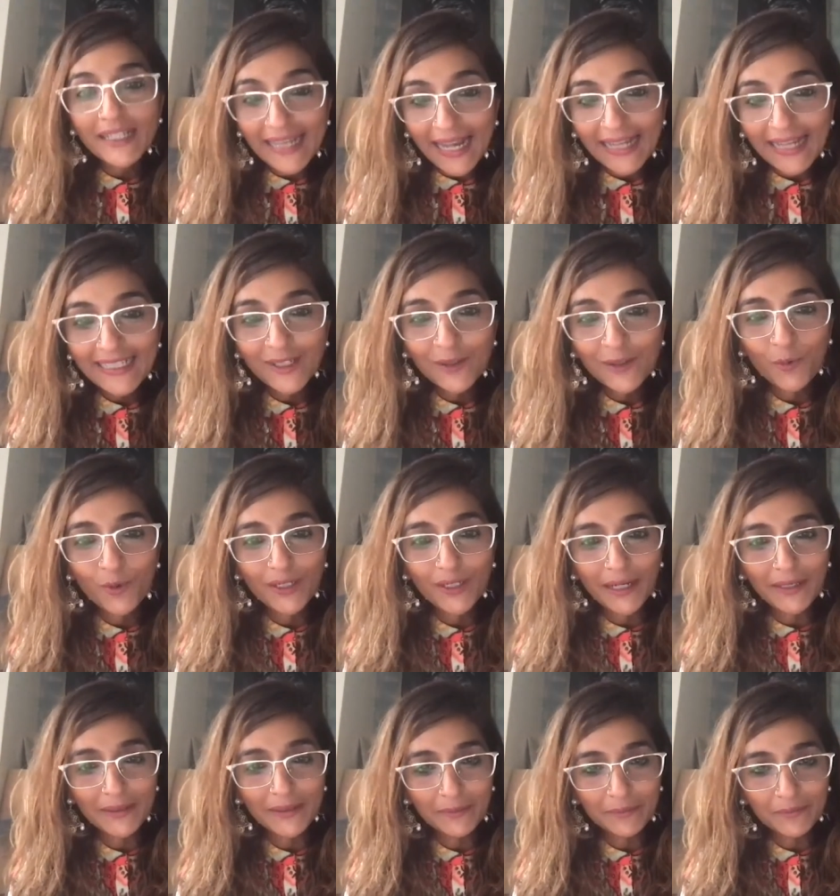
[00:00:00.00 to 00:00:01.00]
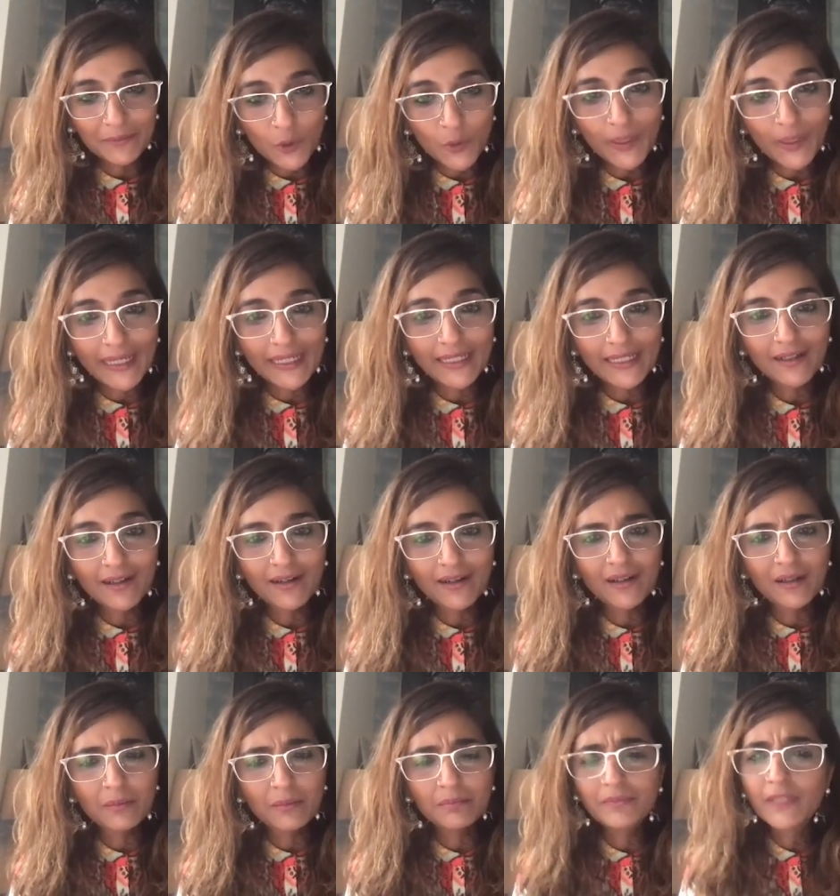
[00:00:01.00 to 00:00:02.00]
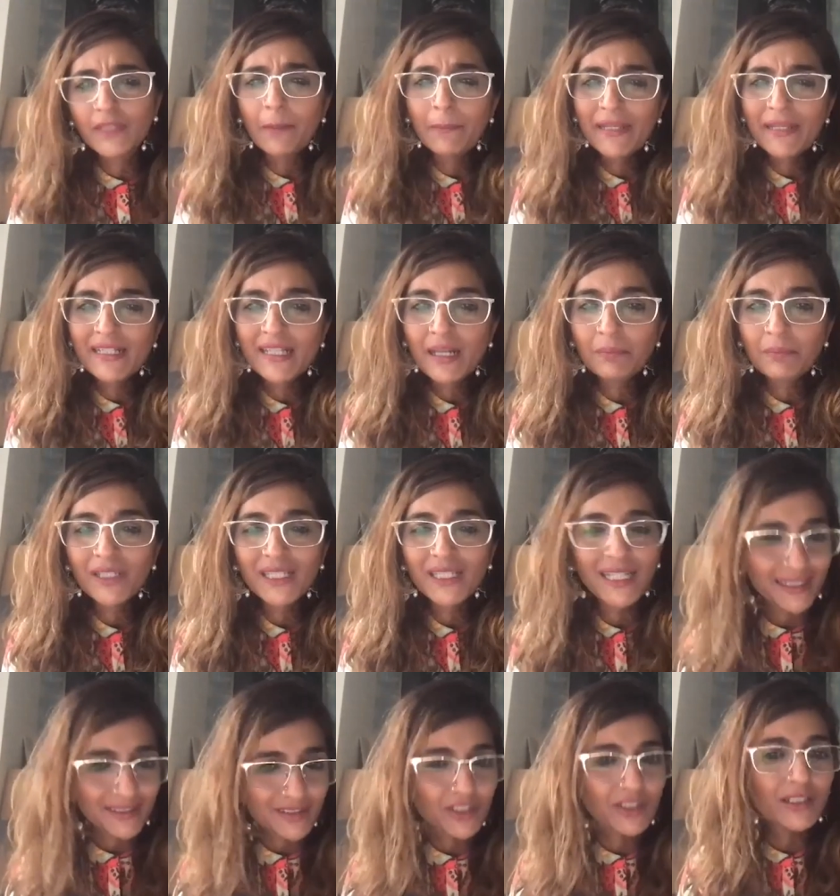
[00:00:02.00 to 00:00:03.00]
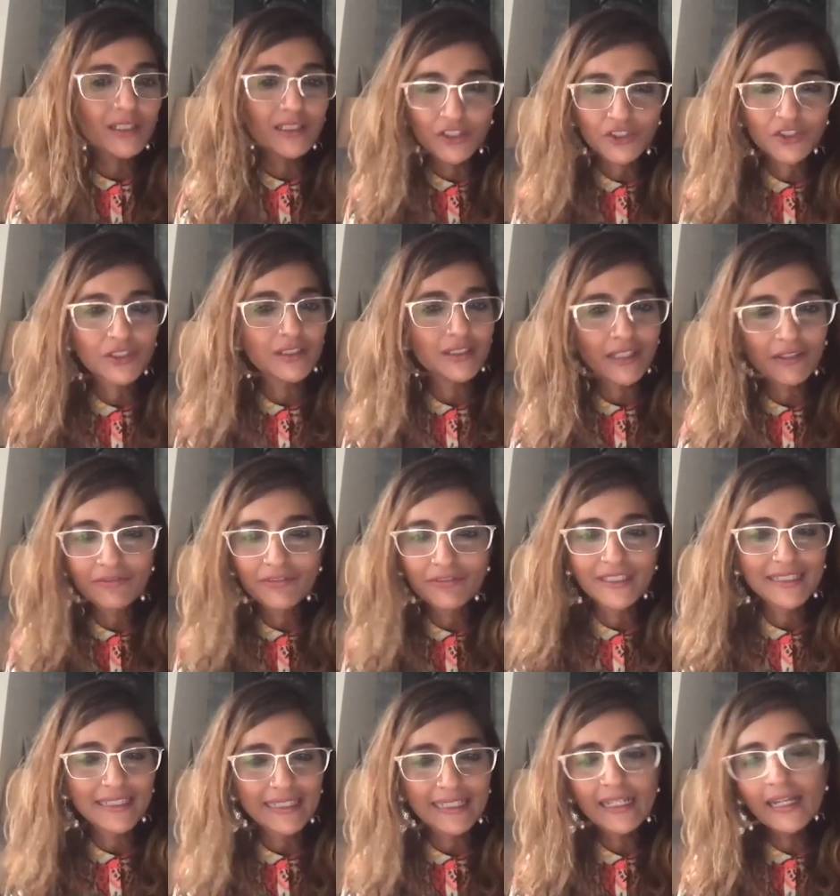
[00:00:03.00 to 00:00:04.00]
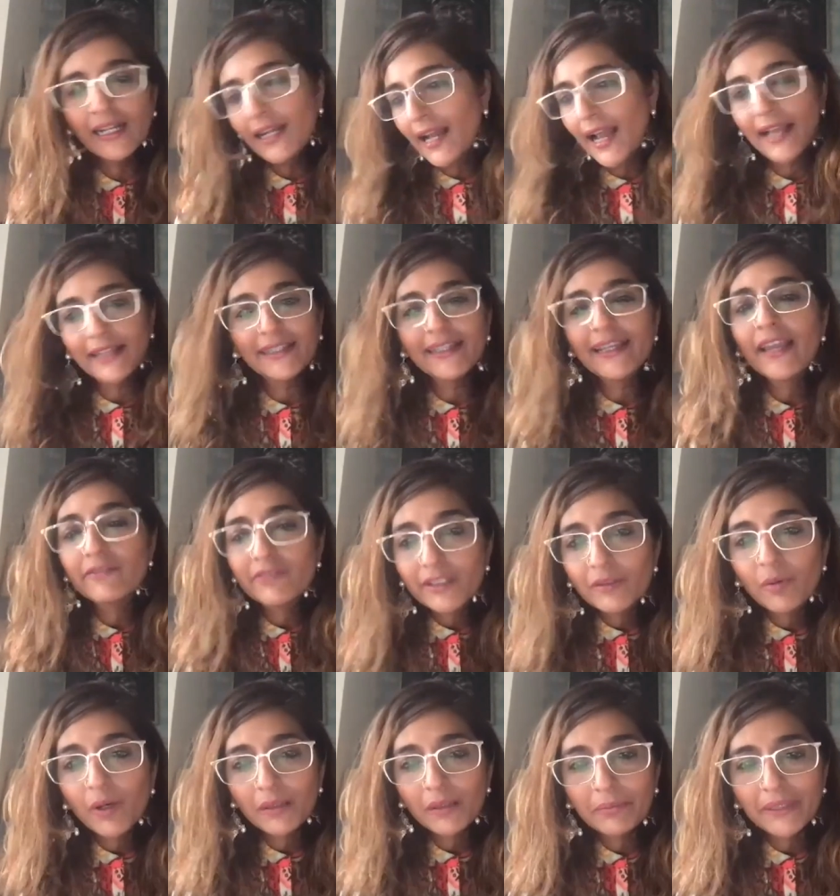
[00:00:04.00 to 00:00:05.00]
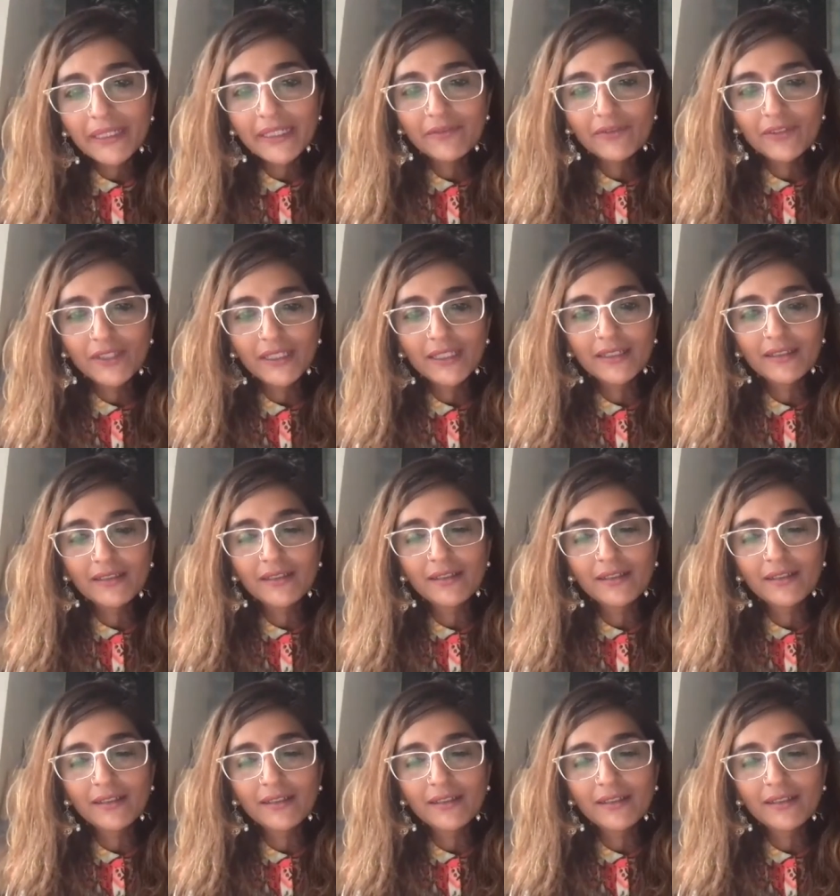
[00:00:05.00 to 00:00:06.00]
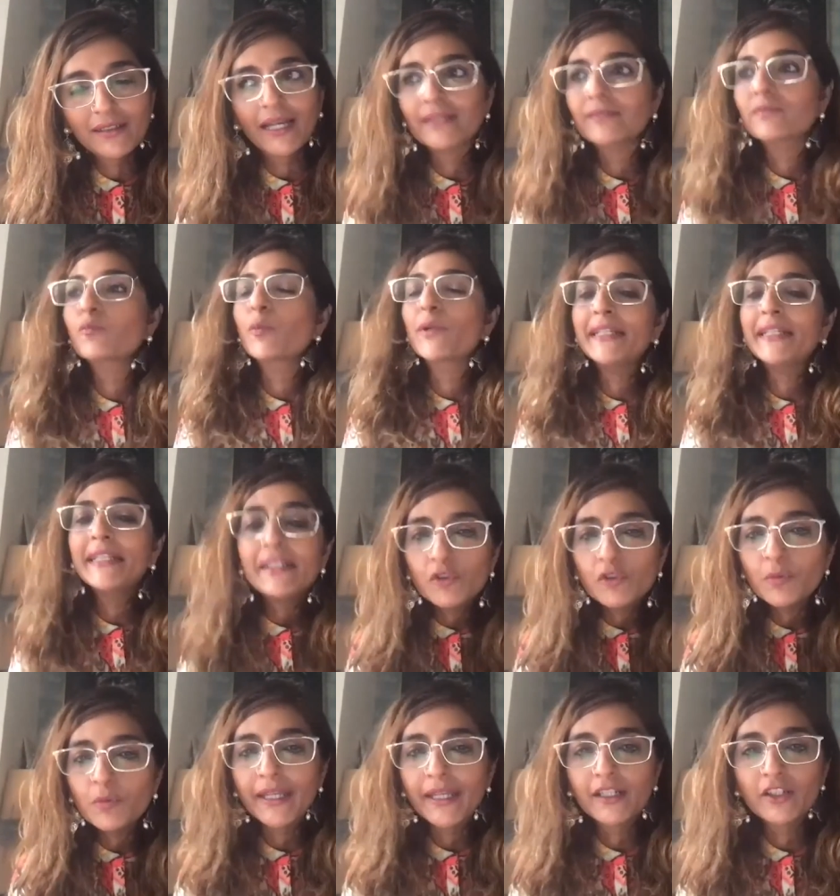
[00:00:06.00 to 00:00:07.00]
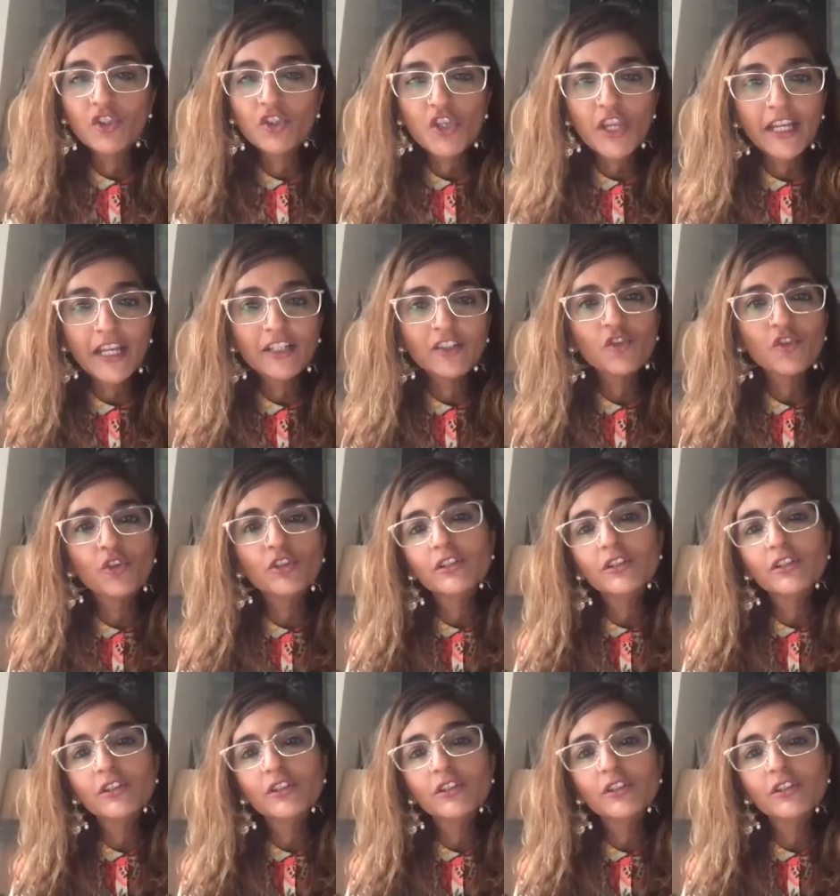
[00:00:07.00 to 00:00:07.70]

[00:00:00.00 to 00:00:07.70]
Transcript: like what I am doing. Uh, I mean, something like drug definitely. I think everyone believes in it uh, that we need to make a change, or